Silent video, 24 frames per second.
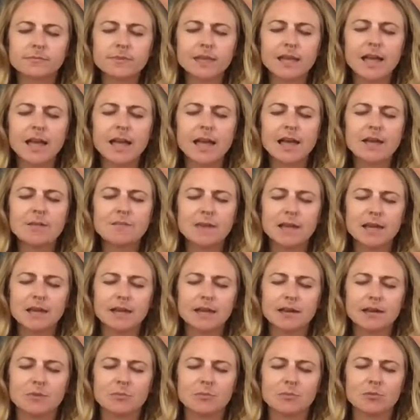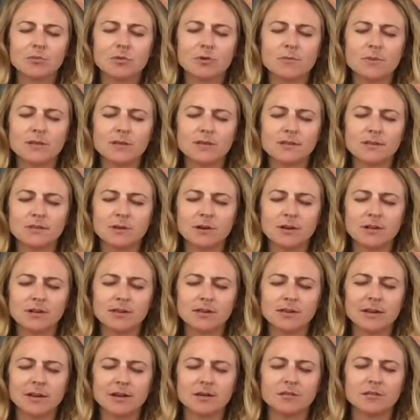And making a promise to
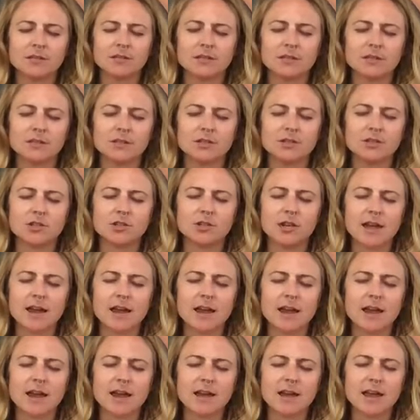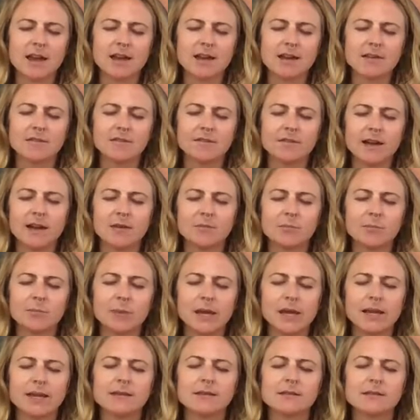ourselves to share any of that
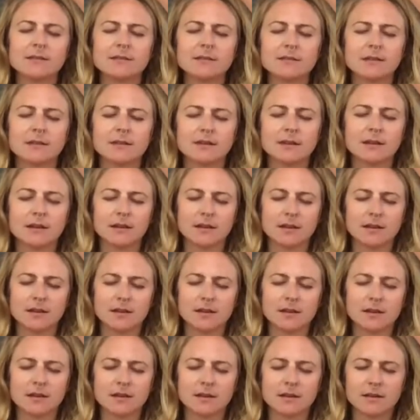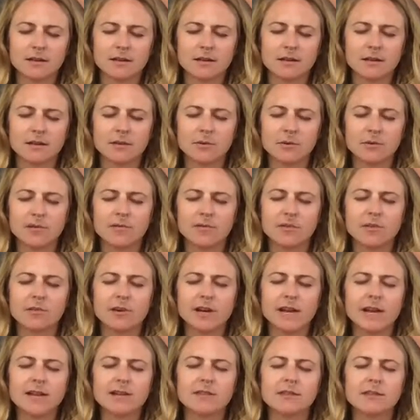peace that we've
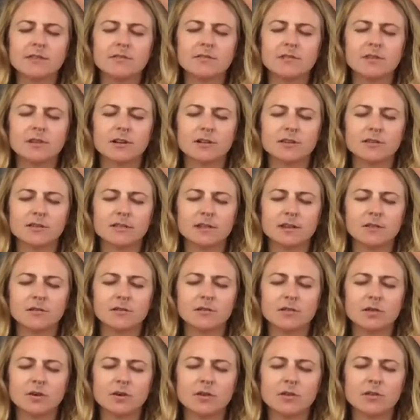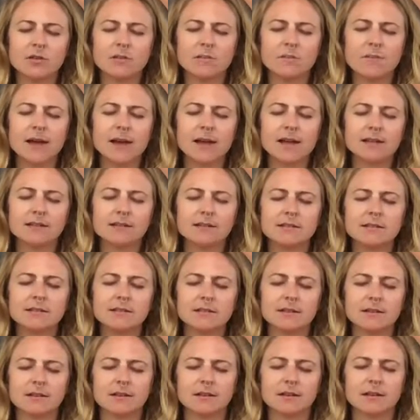created for ourselves on the mat
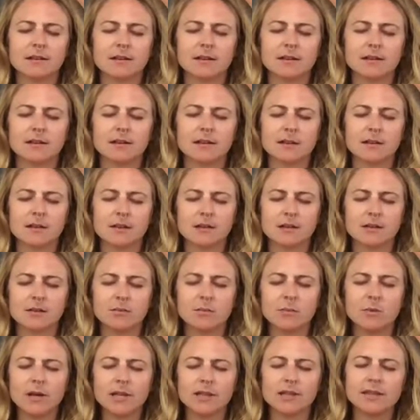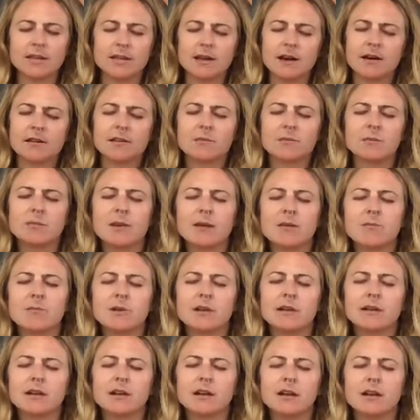with the other
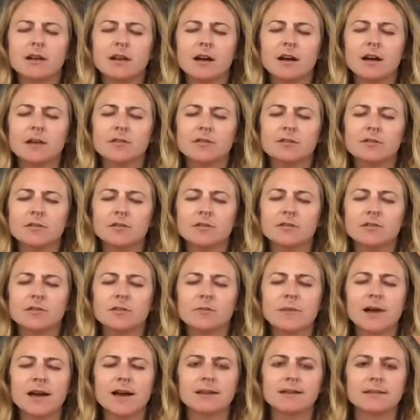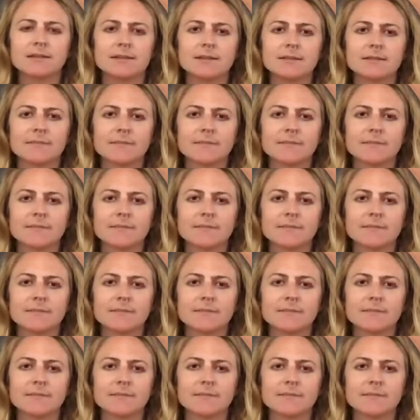people in our lives off the mat.